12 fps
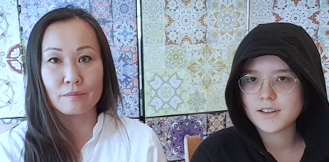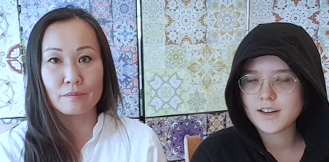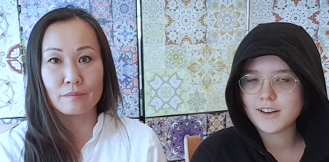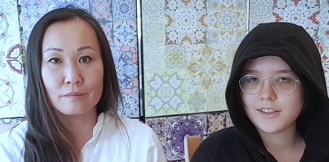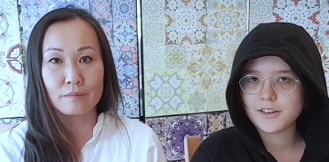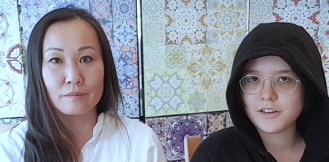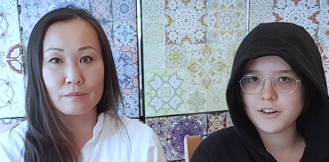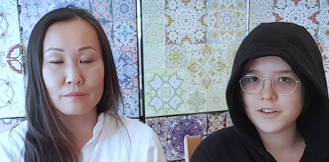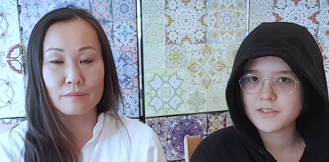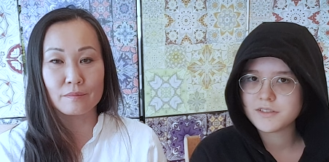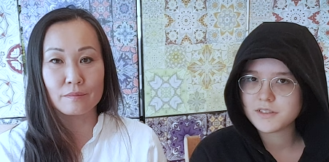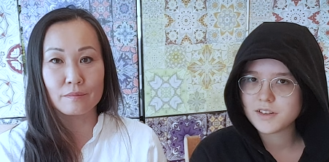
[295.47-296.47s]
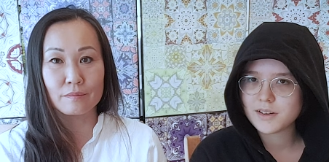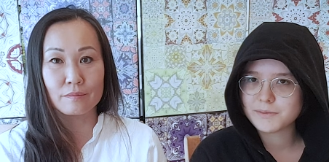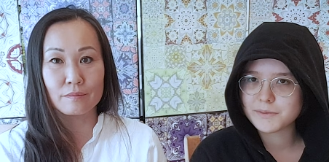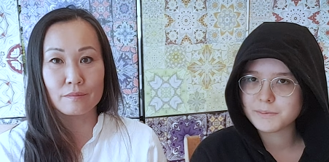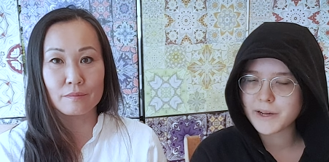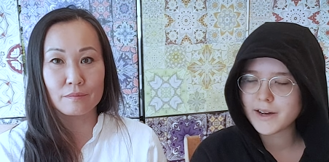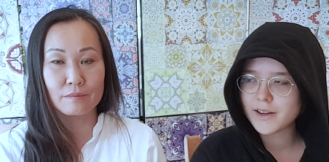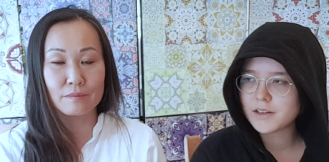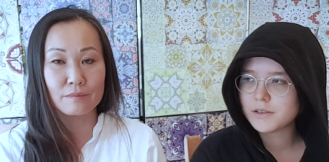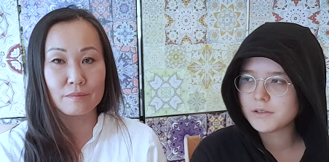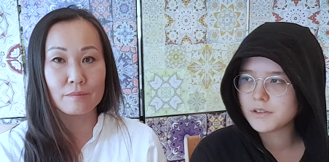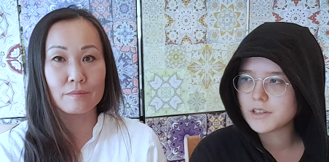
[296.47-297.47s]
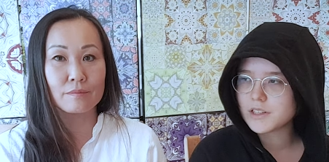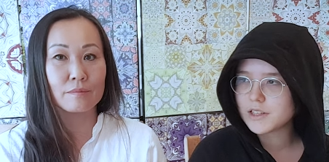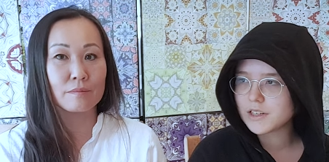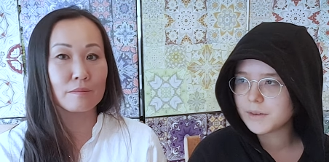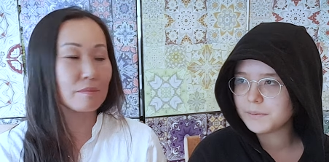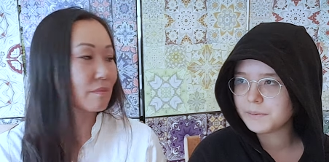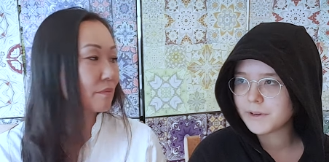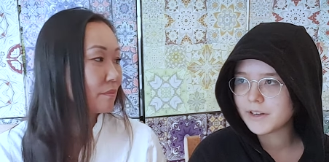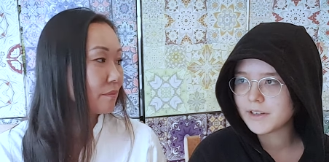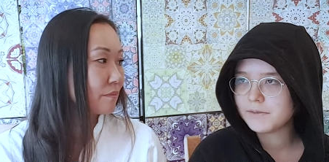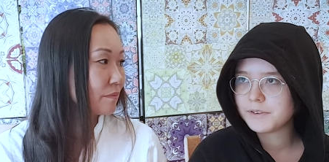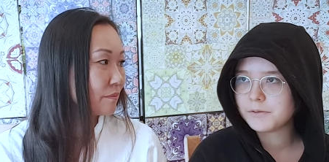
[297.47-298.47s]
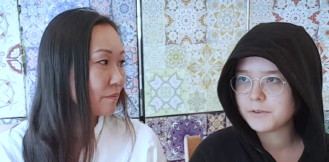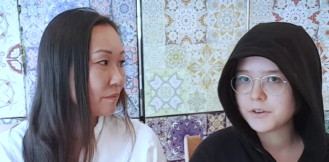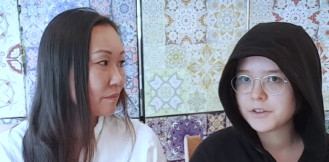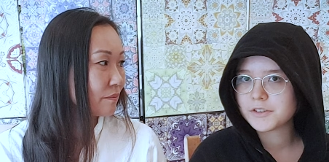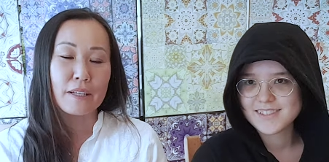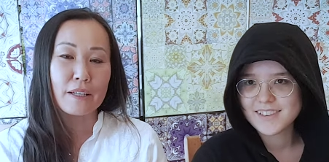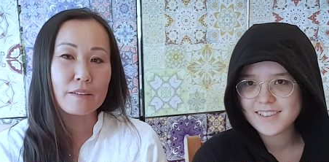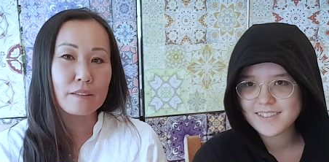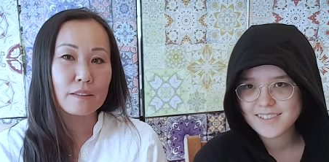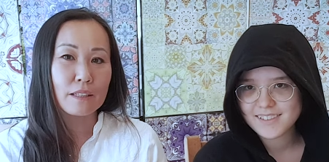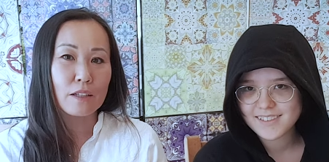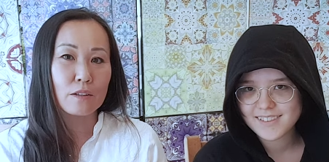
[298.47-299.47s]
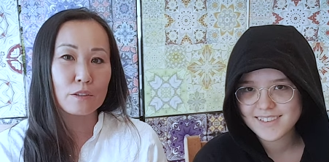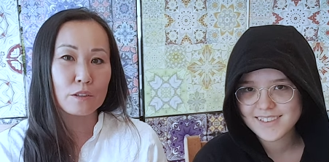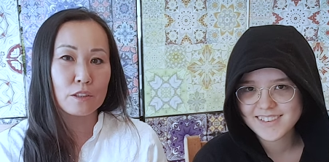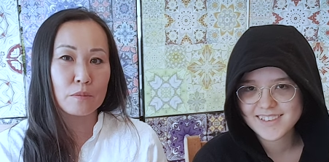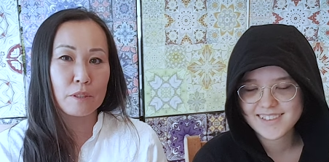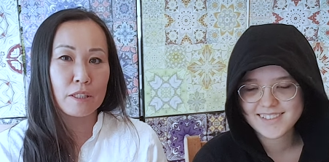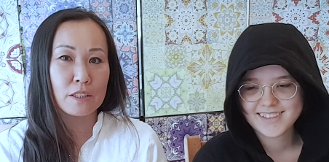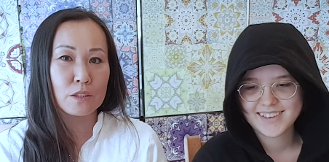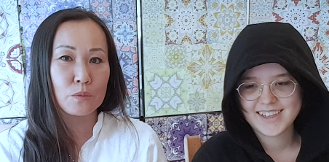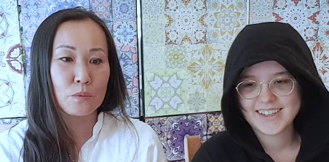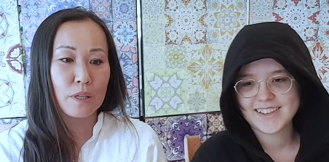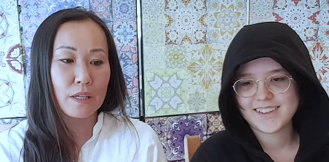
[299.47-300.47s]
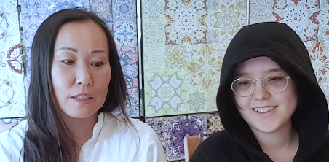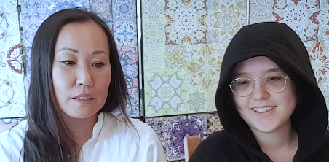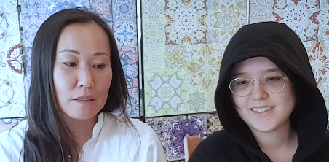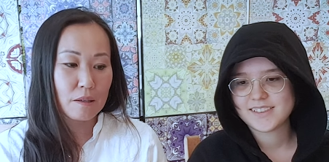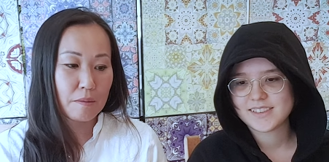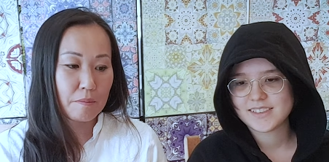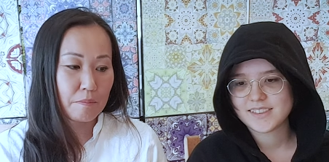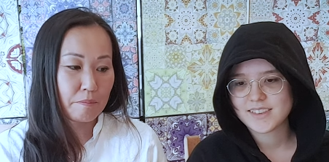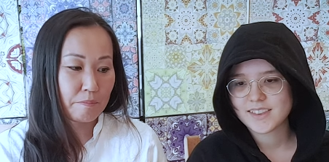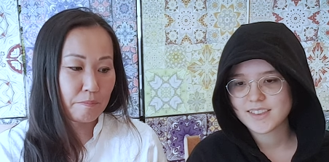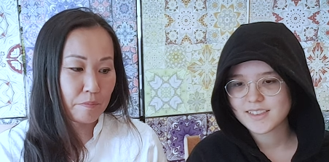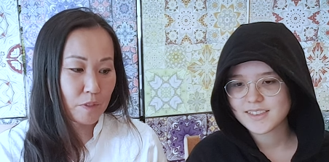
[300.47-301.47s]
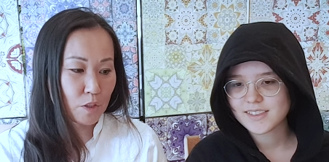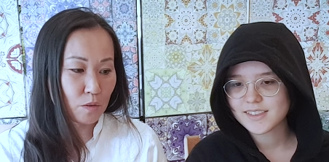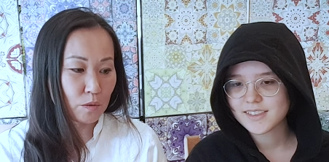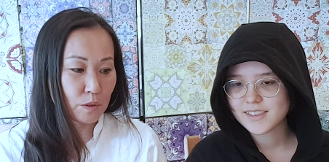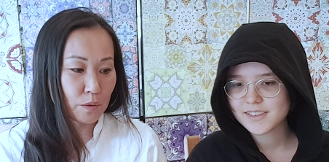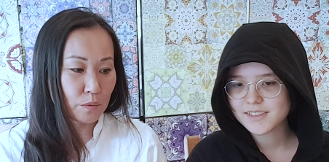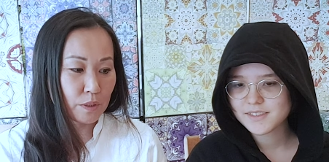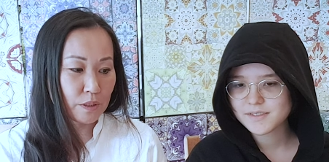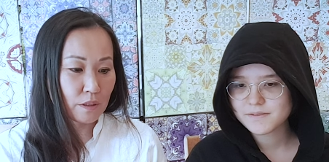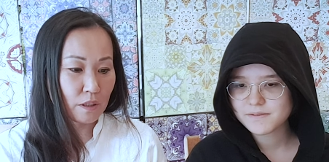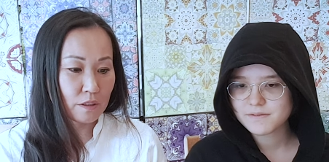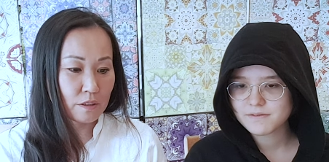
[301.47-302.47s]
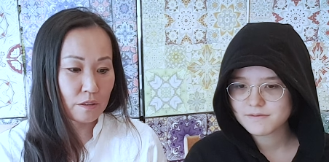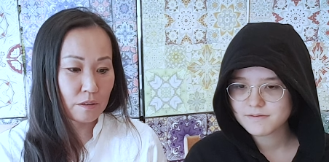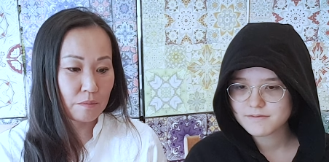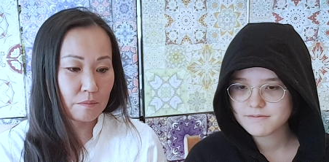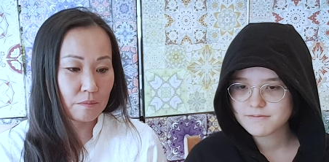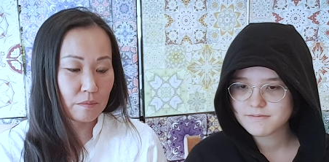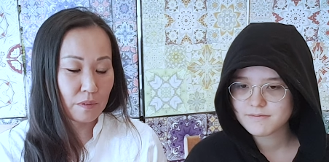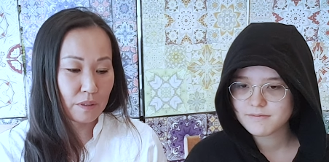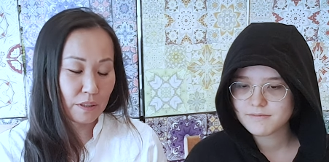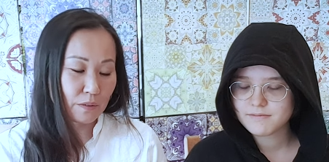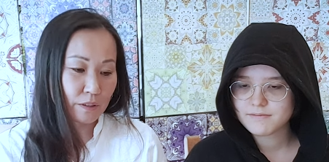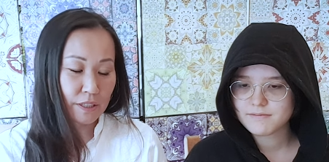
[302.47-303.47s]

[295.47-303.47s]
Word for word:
Speaker 1: either comes back or it comes back even worse. I think that also explains
Speaker 2: why some children with autism or